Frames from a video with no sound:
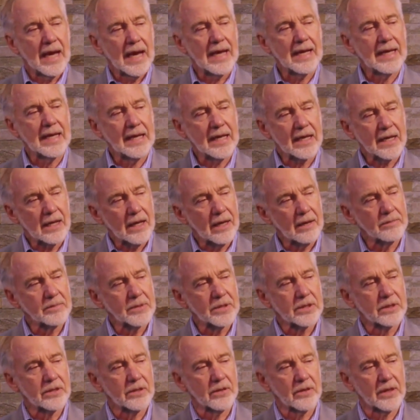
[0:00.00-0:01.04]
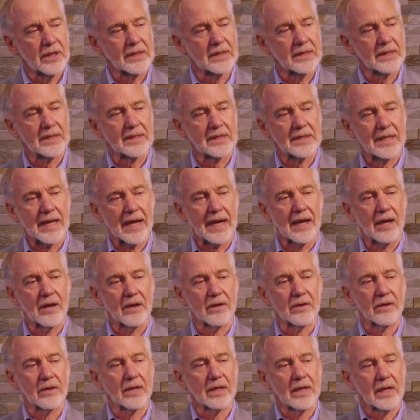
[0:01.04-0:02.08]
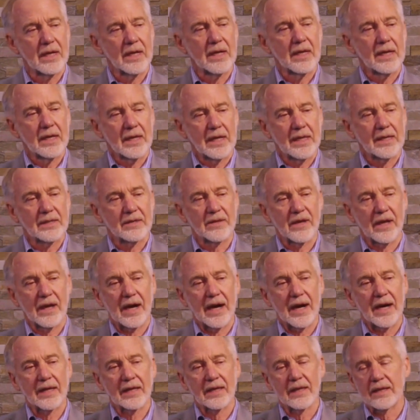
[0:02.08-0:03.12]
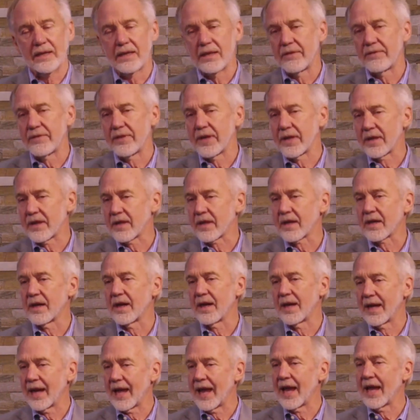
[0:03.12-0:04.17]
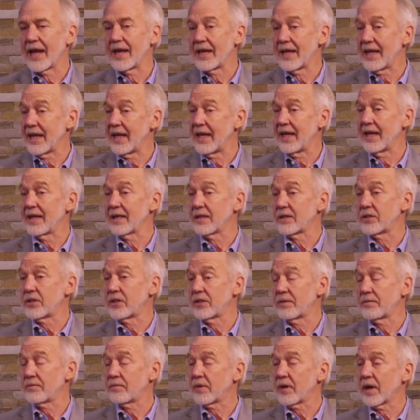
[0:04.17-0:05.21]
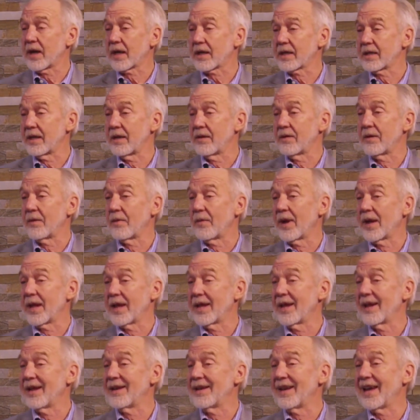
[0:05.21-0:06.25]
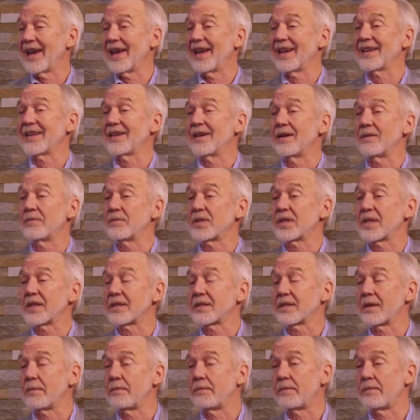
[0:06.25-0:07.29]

And he comes to his town, his island of Ithaca, and he is shipwrecked on the way in and comes as a